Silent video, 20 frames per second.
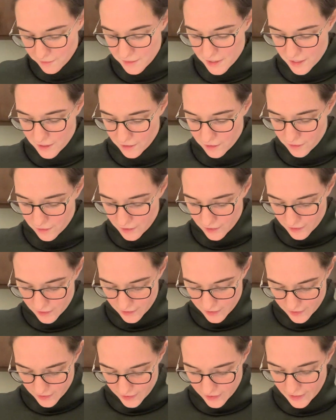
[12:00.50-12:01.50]
So
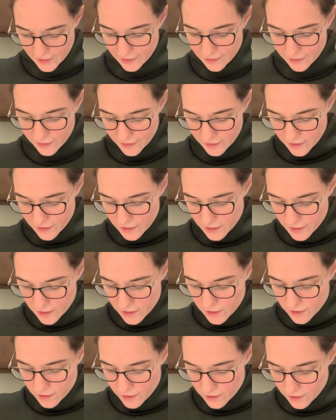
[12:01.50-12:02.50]
yeah,
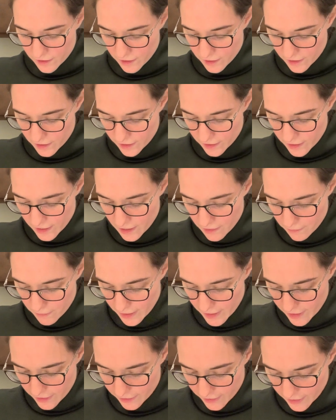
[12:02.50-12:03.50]
not
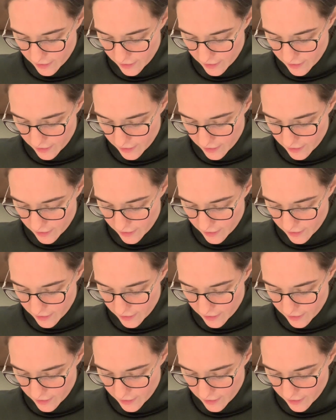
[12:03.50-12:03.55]
mad